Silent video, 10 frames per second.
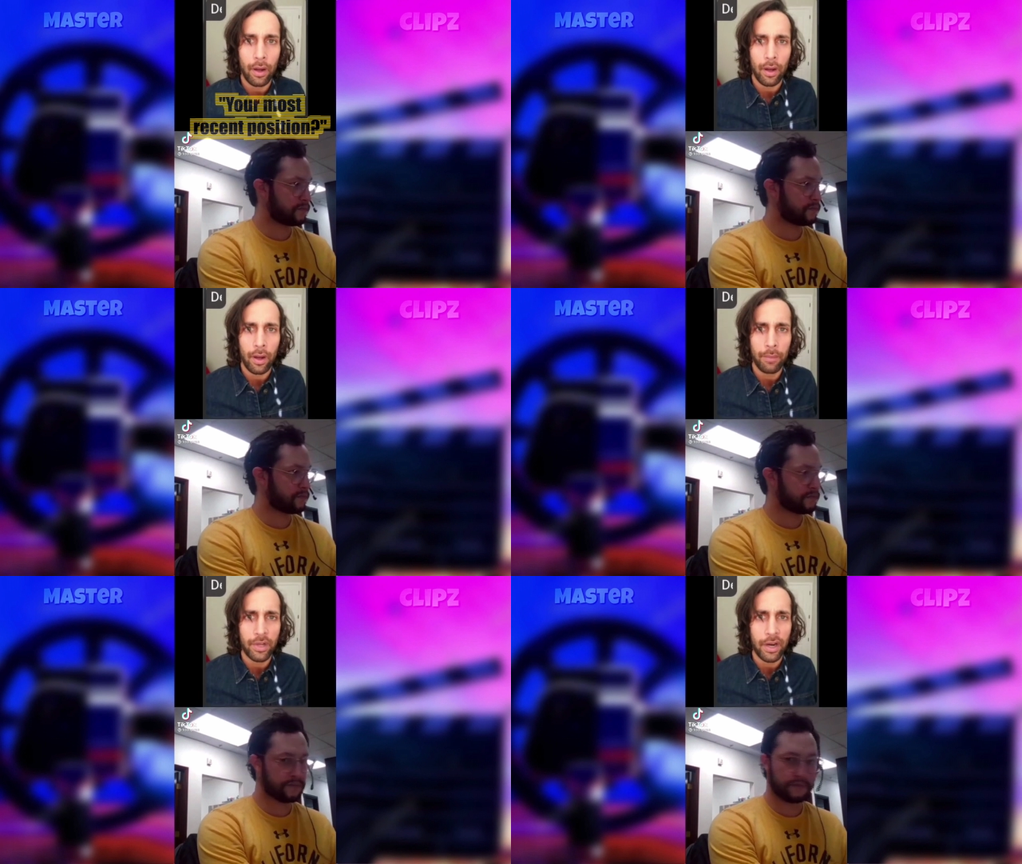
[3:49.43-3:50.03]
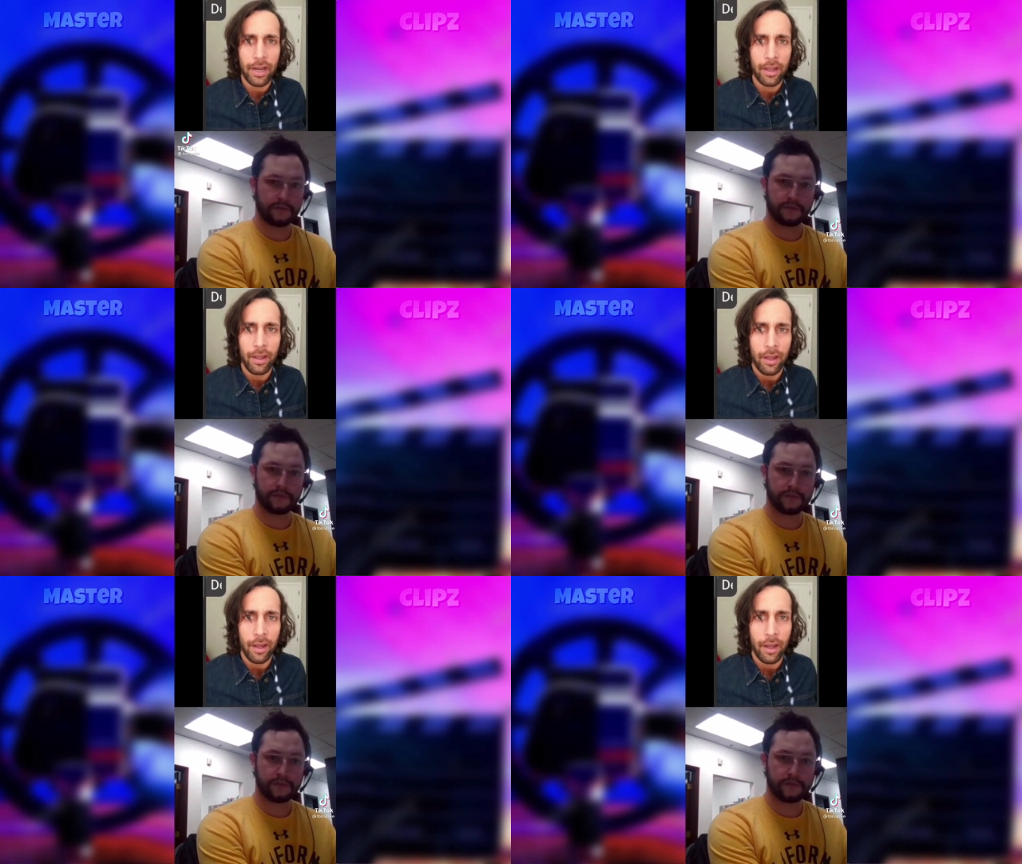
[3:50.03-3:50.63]
Speaker 1: I'm sorry.
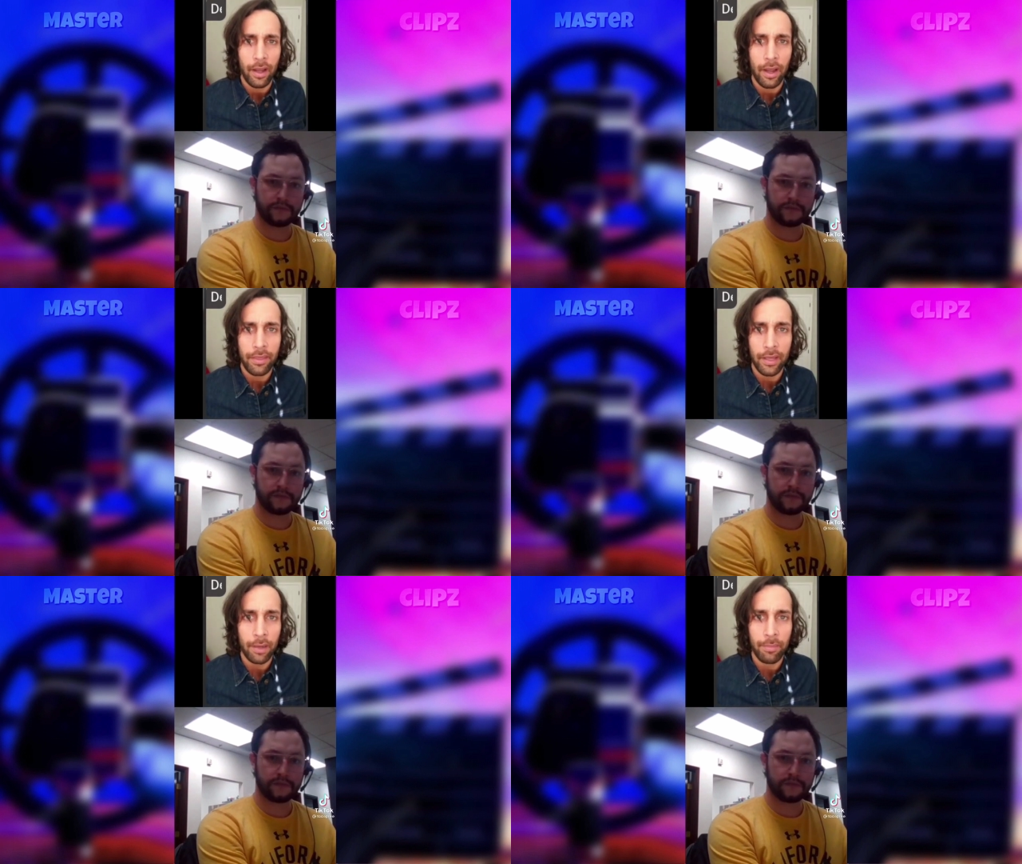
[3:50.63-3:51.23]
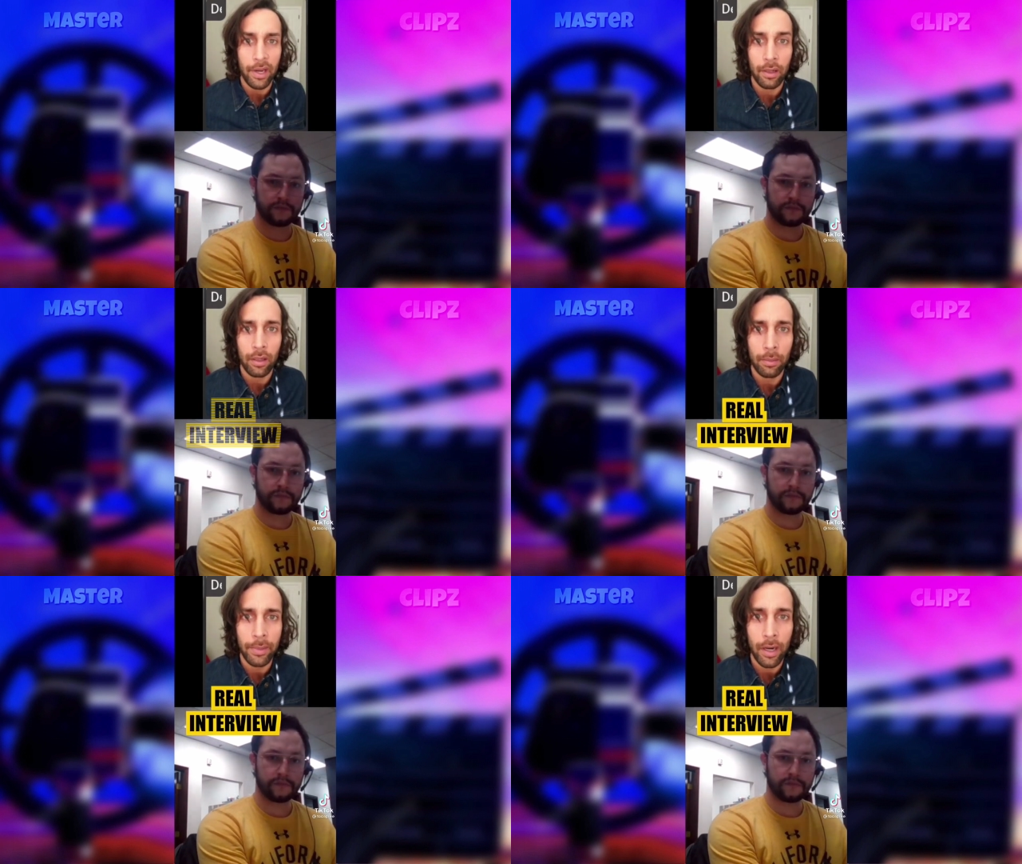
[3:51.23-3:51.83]
I, I think I'm getting a
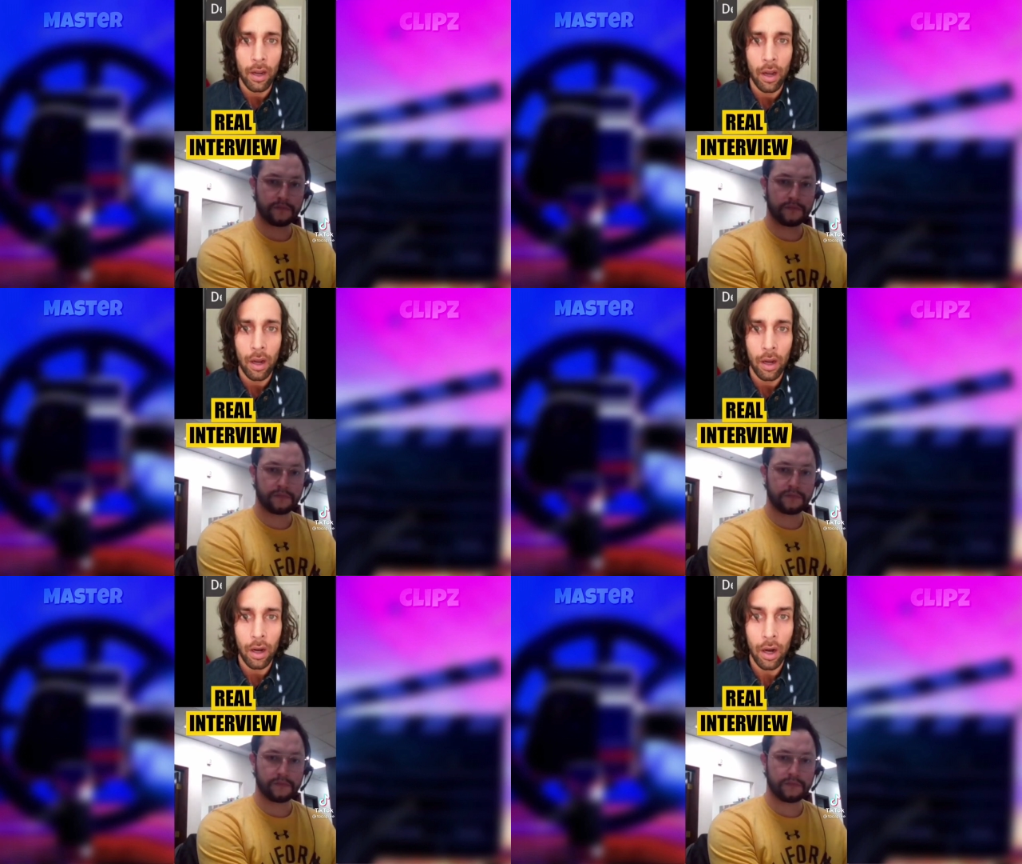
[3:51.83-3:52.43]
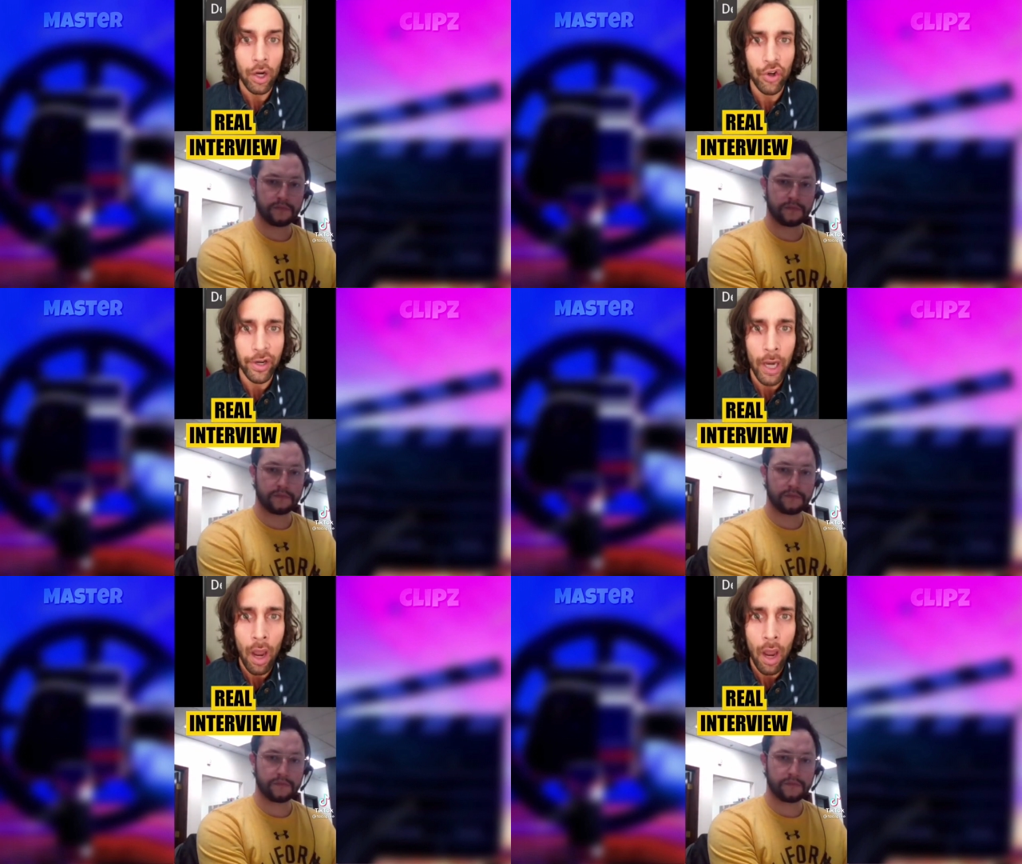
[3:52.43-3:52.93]
little bit hungry